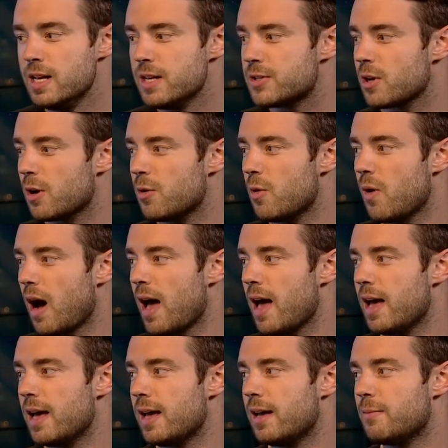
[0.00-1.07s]
So,
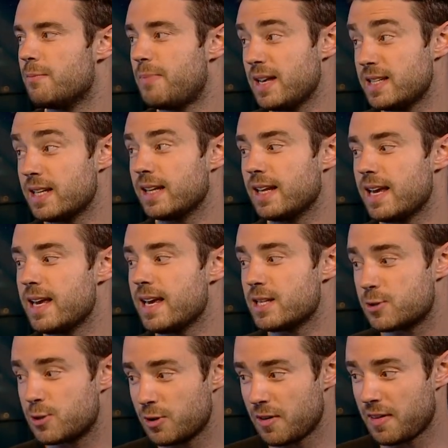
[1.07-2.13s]
basically, it's
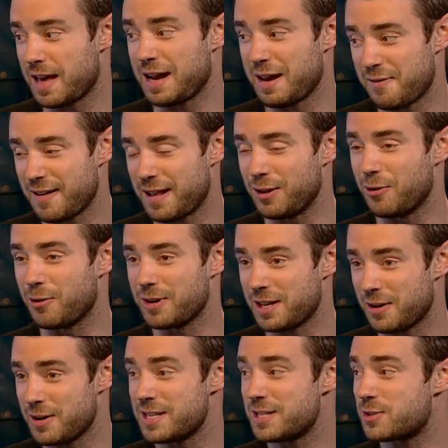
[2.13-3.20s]
good of the NFL, or,
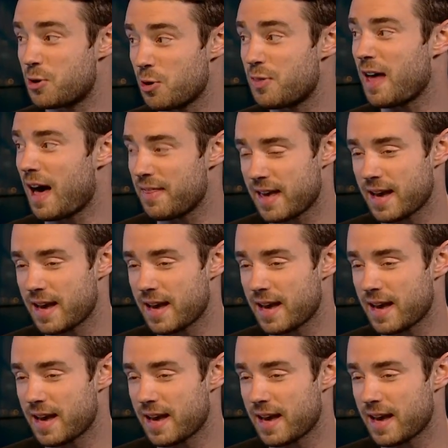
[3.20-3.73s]
it's good that the